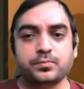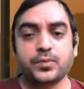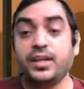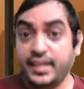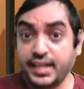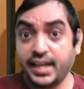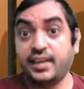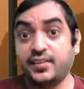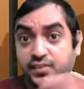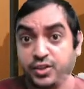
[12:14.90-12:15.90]

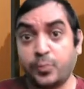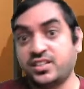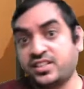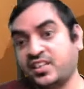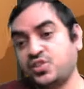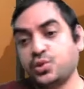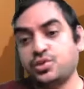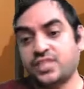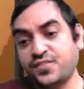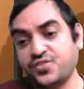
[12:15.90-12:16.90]
DIS, domestic
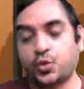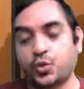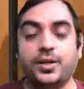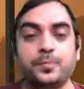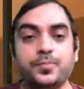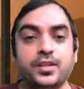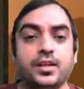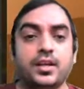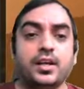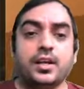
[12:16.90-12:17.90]
institutions, have sold.
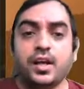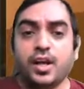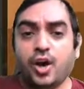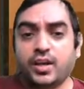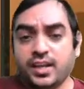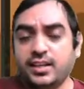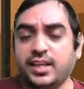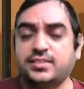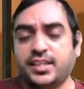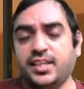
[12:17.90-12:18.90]
Okay,
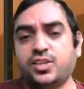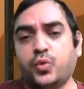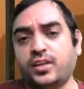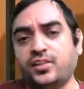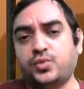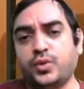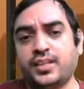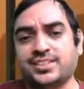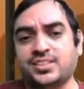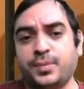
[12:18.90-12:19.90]
let's see what is today's
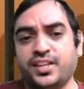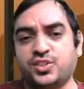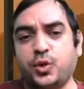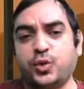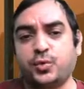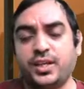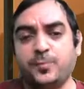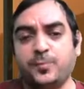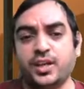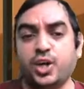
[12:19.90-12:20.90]
assessment is going to
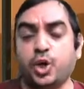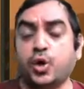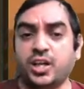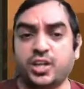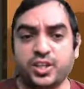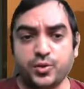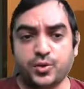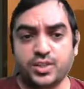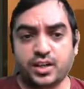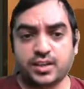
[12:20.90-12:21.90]
be. Local
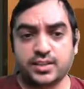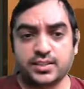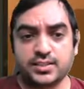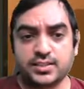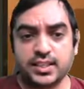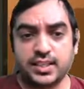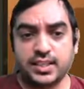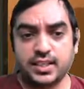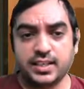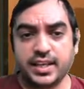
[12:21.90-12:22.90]
cues are
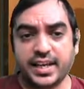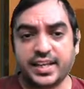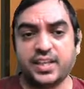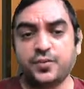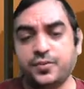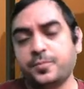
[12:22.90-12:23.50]
still negative.